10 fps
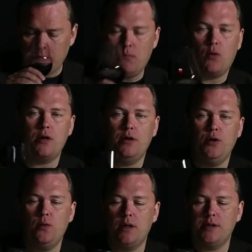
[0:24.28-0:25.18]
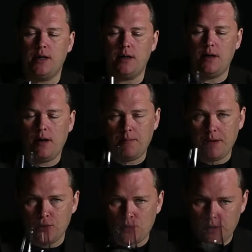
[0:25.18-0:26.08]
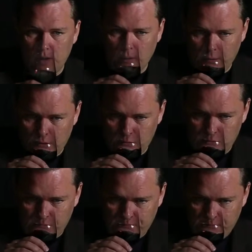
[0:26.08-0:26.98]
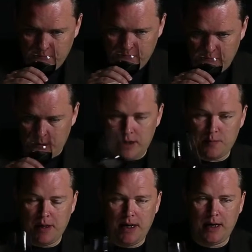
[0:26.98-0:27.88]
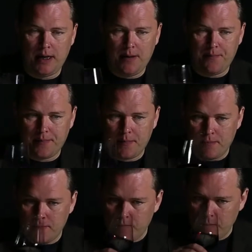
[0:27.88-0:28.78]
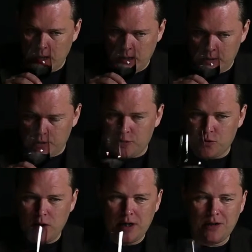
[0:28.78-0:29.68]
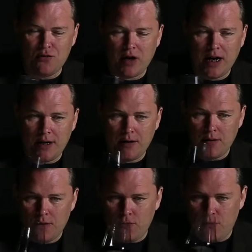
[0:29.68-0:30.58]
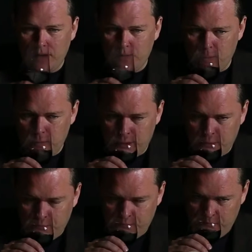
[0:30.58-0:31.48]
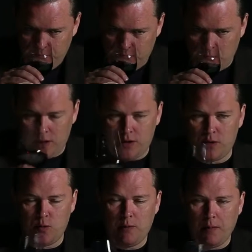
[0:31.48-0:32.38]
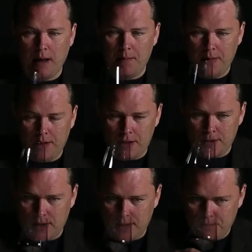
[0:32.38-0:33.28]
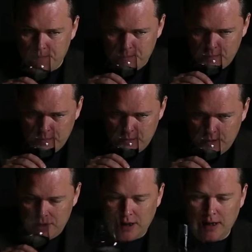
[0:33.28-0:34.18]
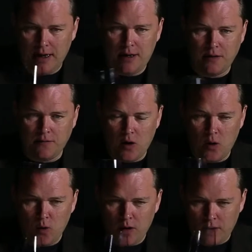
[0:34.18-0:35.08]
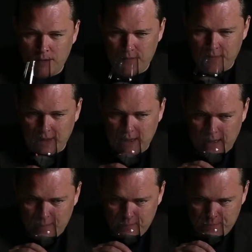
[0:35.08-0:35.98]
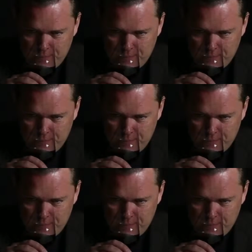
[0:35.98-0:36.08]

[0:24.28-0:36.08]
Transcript: more nuance and maturity on the nose, displaying some sweet and dried red fruit here with sweet plum. There's a gentle hint of oak, vanilla,